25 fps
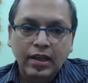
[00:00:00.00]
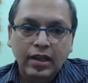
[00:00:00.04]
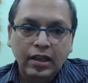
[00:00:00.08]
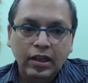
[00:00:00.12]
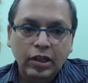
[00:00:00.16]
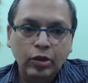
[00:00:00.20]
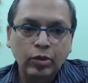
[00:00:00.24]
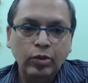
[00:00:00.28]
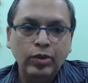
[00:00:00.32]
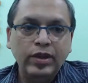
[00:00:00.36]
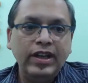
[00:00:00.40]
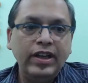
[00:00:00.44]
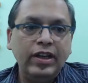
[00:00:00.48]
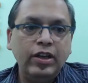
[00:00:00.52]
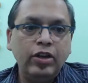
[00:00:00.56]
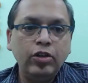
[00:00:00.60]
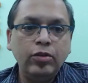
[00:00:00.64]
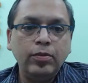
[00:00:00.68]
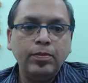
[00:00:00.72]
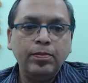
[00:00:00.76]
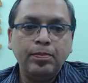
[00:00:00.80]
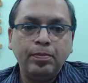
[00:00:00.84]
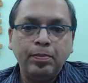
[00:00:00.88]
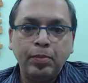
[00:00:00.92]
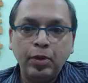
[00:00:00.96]
You need
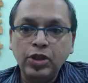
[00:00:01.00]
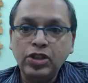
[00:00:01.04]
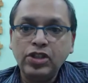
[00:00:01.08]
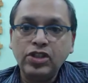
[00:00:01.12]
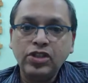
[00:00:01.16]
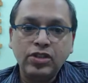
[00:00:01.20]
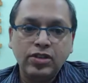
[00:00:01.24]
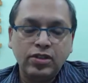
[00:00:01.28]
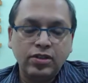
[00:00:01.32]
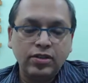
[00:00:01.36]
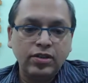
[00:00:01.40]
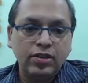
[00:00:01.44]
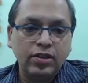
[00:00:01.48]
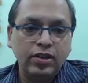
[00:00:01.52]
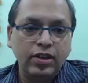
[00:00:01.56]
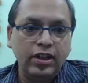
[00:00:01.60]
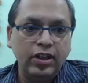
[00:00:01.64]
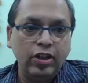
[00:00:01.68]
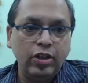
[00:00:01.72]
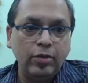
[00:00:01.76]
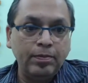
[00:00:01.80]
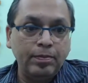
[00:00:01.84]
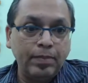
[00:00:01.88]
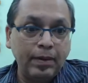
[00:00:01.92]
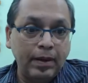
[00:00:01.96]
to push, you
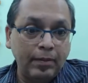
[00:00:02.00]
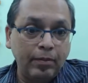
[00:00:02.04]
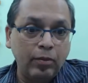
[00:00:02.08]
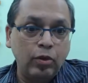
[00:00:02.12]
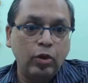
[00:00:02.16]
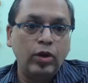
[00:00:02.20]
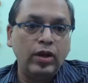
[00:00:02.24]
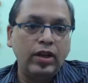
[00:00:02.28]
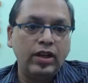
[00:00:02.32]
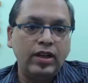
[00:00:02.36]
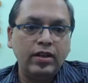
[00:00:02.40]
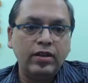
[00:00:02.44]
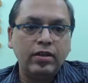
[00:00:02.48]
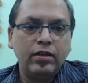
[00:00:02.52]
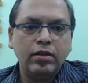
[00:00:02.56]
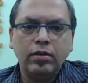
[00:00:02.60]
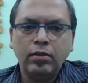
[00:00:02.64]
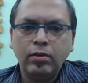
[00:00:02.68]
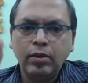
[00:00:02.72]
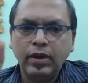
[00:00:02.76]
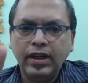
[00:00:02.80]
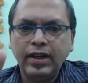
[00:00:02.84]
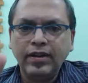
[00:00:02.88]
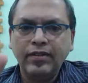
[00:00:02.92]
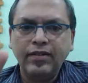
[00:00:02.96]
need to promote
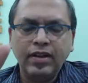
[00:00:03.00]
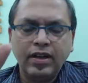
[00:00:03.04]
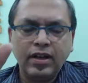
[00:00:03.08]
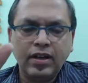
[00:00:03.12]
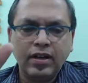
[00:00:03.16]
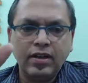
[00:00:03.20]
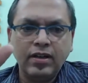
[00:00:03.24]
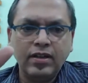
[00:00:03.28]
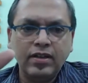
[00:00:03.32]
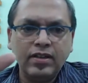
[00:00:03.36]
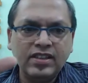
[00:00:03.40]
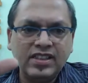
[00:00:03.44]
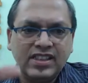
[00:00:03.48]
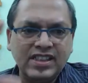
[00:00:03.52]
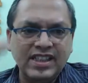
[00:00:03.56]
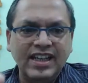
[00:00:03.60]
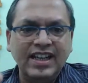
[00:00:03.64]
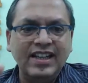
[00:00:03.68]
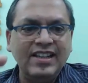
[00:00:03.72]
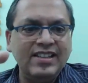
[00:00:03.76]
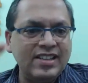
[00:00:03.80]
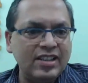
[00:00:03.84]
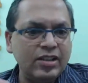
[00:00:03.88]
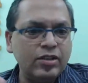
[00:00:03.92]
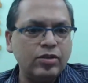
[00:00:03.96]
whatever
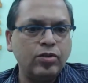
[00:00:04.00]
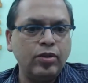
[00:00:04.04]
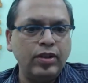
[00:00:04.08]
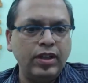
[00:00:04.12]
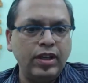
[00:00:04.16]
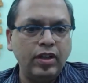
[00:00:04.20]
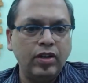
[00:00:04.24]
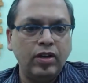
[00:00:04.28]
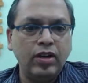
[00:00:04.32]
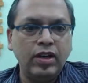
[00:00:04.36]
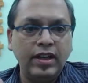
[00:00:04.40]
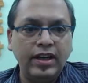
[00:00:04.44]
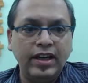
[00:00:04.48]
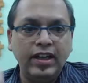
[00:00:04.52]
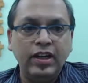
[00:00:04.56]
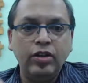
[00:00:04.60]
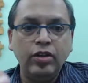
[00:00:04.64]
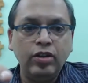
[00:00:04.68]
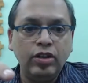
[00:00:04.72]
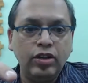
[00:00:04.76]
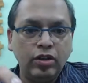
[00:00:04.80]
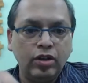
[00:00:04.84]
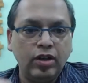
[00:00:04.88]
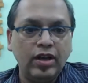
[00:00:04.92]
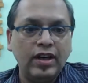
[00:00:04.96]
sales is going on into
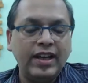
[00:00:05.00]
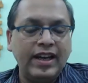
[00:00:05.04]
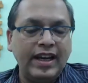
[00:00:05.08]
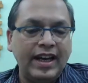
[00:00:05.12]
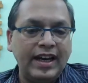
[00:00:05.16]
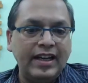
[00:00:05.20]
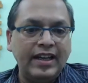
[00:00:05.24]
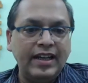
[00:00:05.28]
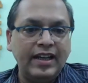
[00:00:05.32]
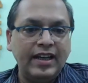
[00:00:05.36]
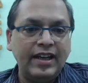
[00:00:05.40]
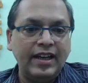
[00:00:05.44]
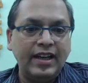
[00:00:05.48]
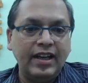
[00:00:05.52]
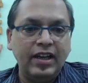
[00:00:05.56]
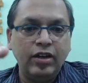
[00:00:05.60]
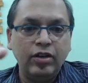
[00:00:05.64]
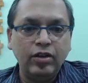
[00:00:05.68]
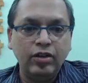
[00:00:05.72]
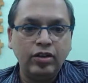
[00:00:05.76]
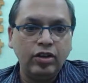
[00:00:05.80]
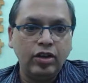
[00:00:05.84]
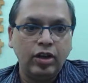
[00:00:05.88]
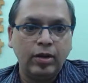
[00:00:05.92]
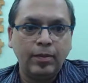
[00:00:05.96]
your category,
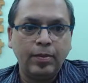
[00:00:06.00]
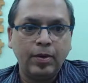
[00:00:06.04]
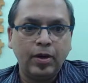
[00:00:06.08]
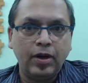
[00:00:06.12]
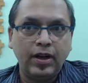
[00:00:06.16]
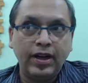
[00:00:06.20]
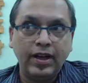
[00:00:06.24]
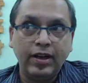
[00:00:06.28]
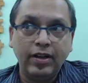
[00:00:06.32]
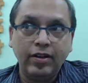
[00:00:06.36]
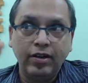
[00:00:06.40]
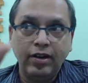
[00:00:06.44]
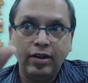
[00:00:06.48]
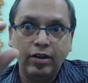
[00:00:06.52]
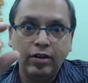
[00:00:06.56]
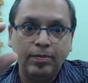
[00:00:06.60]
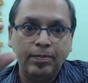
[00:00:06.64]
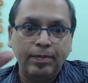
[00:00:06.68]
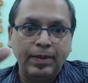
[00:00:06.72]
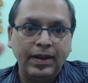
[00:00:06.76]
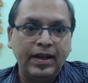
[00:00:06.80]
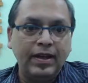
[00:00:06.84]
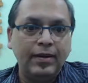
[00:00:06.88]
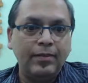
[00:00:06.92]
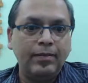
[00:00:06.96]
into your product. You need to
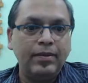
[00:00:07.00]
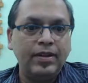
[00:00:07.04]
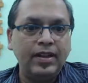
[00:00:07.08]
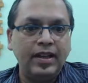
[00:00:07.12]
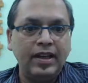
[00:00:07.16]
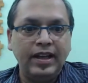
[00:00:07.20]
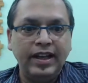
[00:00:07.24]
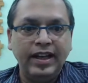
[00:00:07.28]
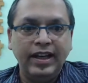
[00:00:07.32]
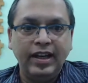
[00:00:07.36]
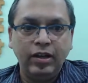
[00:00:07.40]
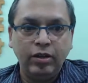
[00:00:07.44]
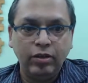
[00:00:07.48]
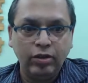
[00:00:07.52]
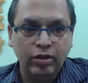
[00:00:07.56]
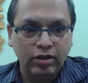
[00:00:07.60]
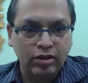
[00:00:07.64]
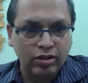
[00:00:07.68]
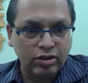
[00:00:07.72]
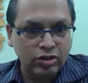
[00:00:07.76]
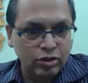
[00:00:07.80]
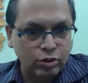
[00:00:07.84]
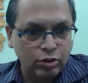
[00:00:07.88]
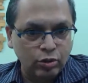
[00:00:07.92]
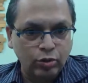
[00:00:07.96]
pick up the link to
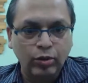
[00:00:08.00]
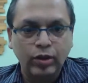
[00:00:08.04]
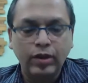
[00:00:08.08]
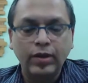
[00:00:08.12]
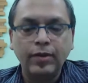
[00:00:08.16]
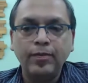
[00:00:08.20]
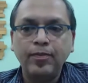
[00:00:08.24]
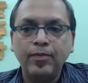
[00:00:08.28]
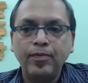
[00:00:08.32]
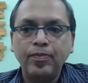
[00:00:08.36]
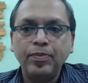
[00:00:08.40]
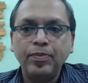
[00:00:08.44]
your store